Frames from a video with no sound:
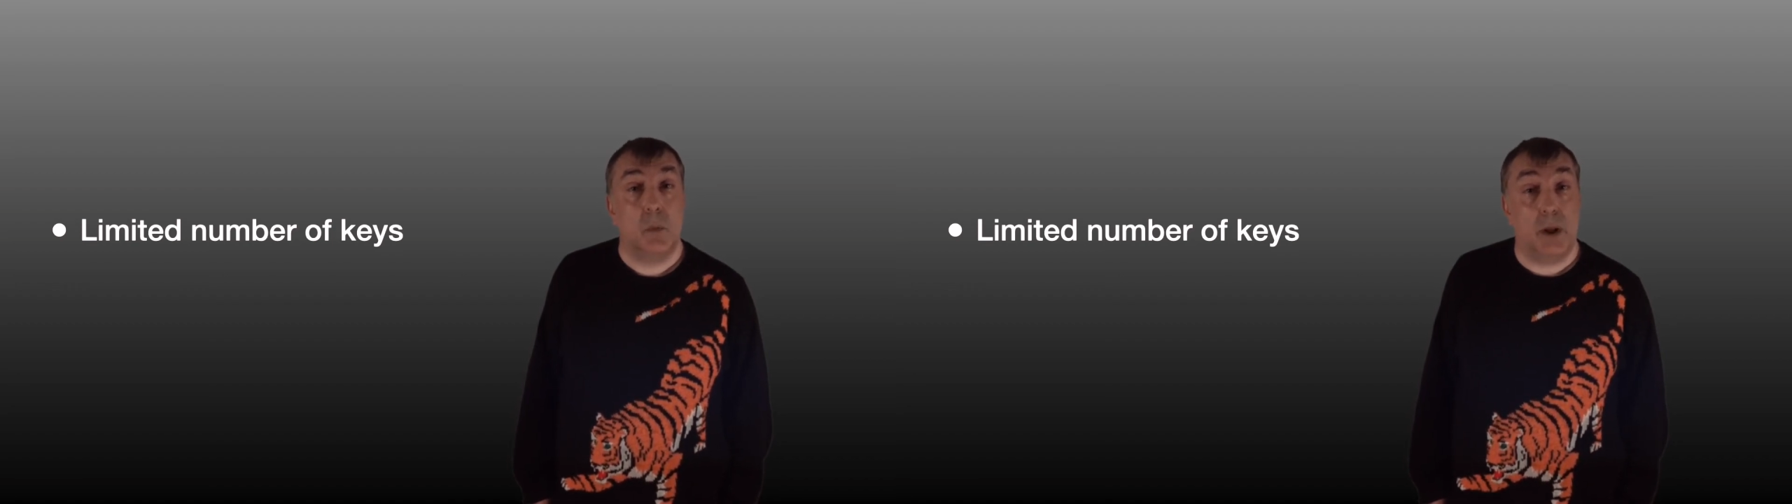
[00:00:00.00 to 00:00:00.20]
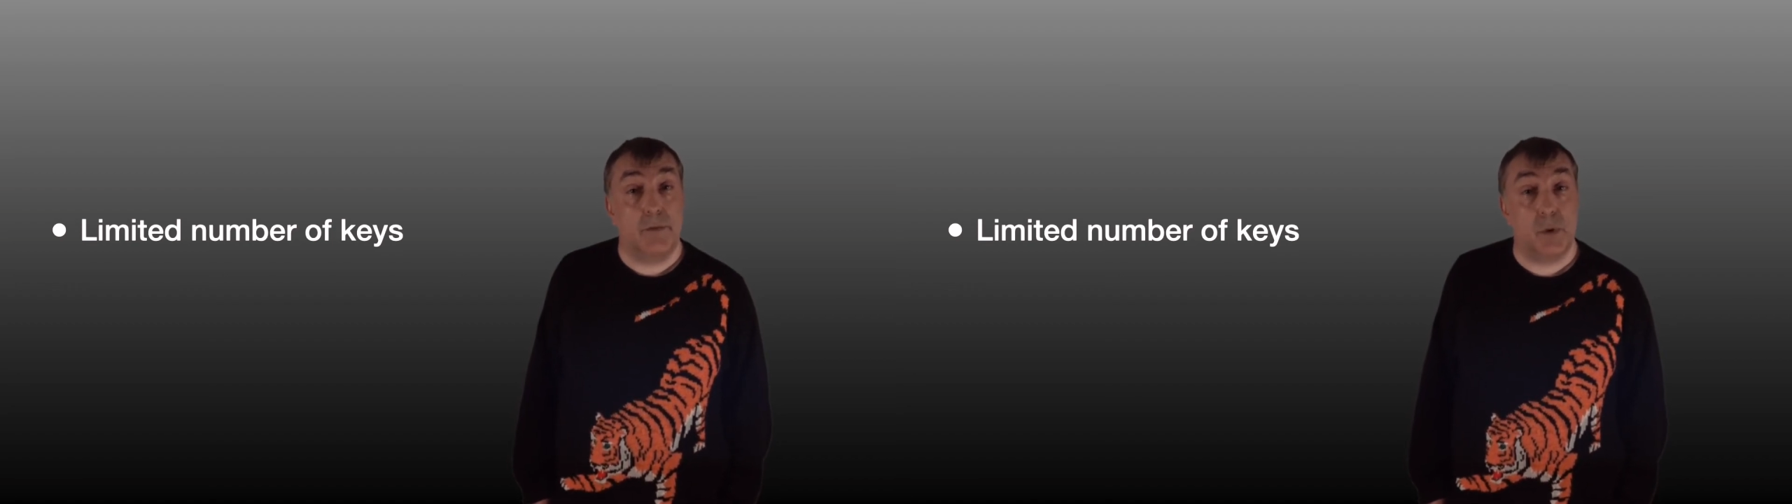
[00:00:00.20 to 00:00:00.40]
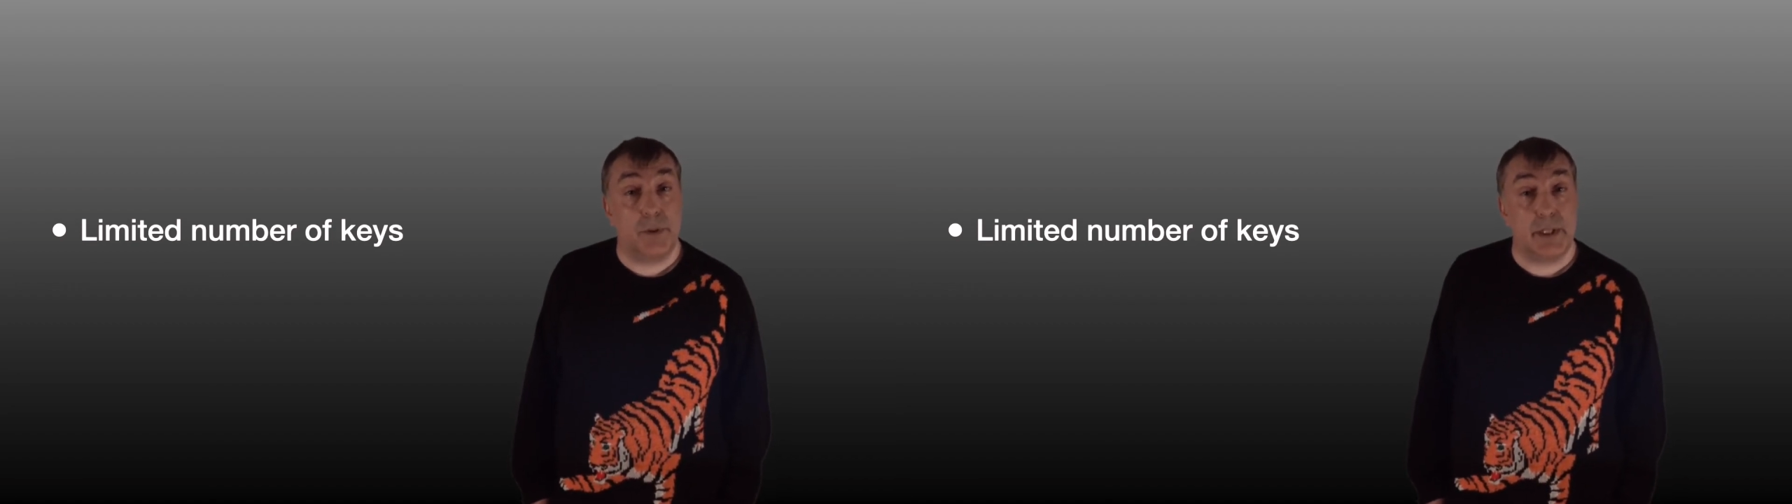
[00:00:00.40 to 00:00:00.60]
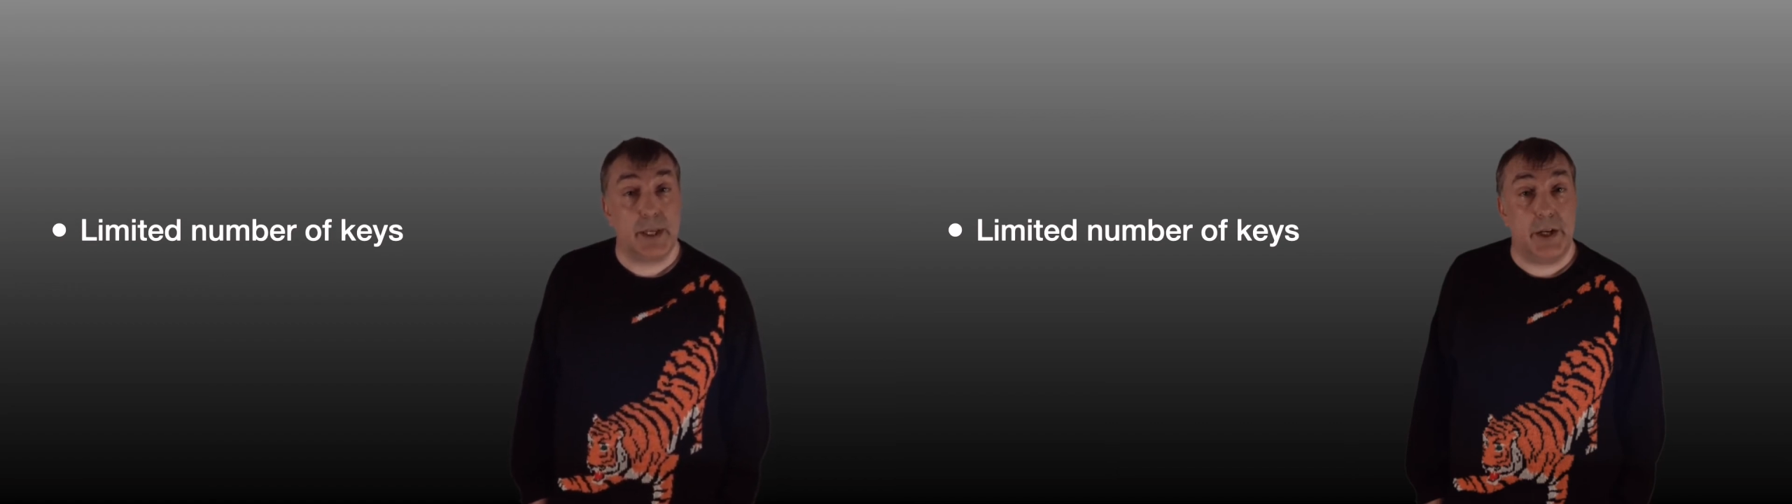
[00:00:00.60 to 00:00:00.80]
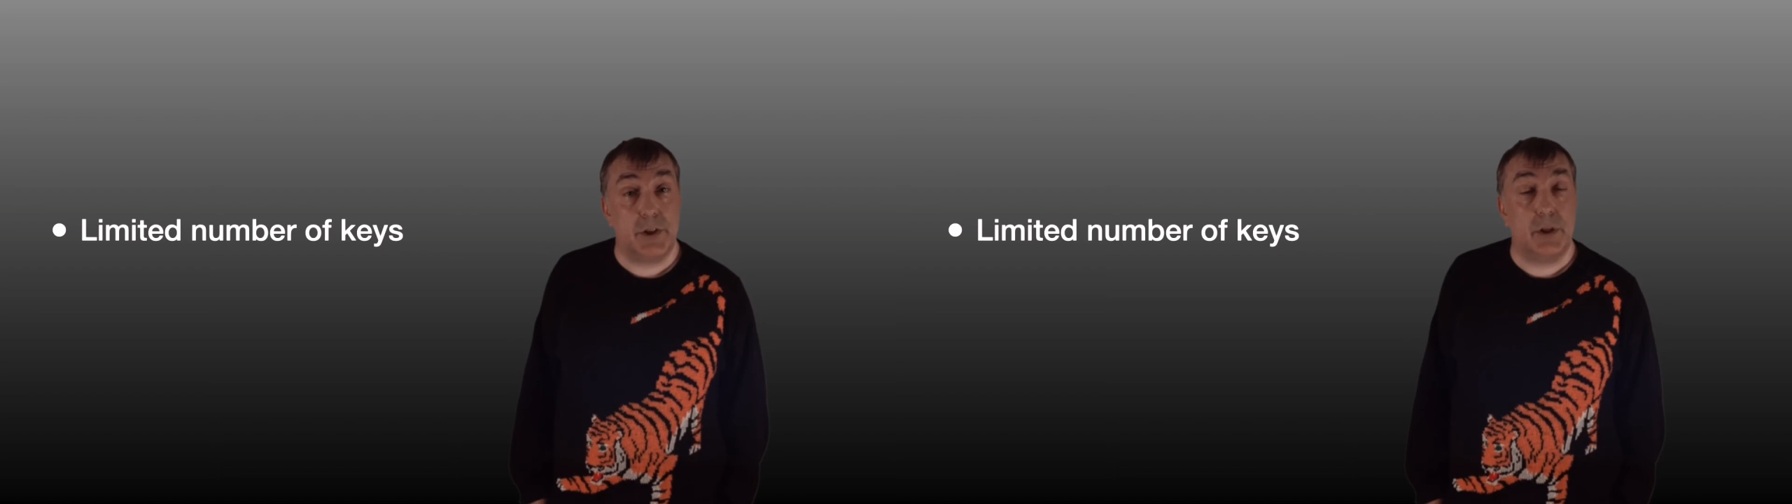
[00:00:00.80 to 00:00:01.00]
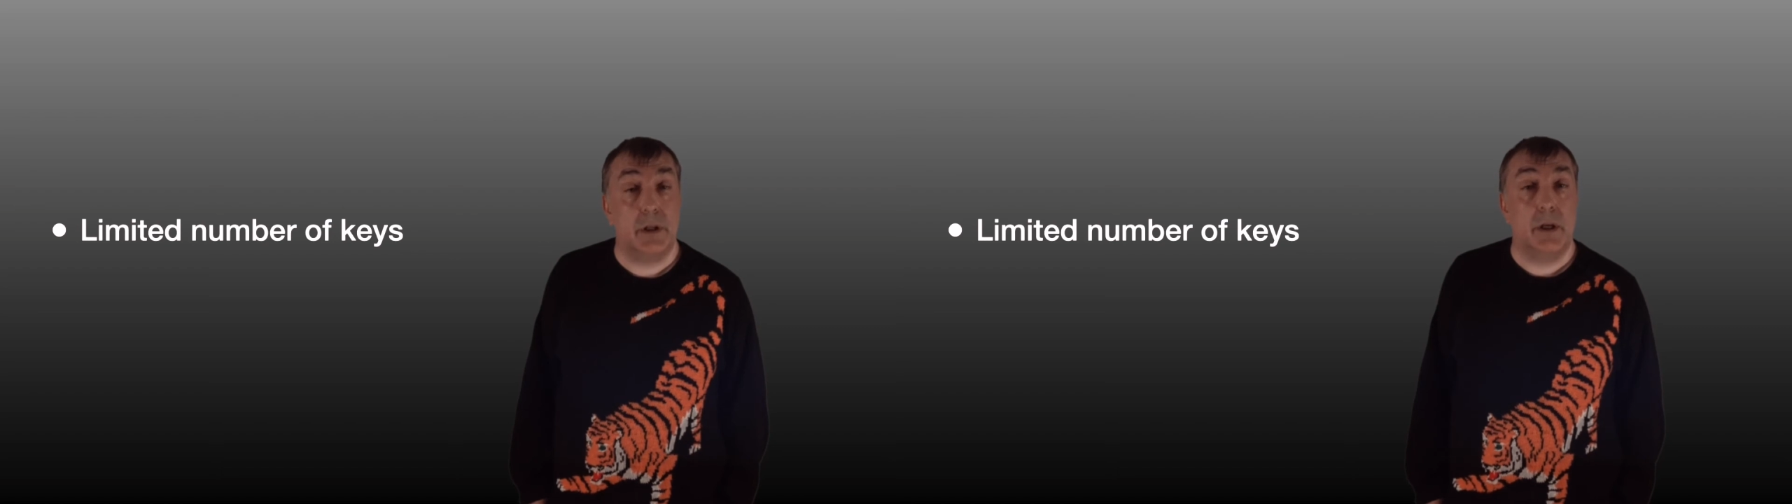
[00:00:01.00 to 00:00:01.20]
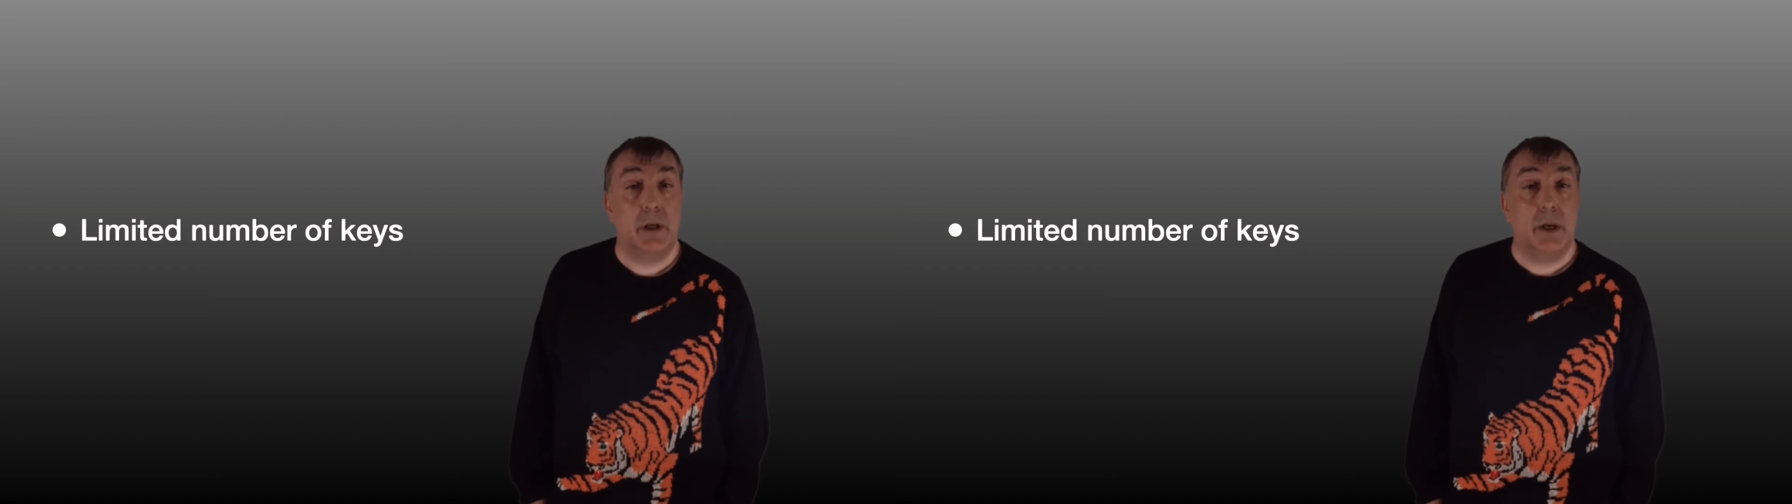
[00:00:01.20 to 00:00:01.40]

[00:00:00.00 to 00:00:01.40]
one for authentication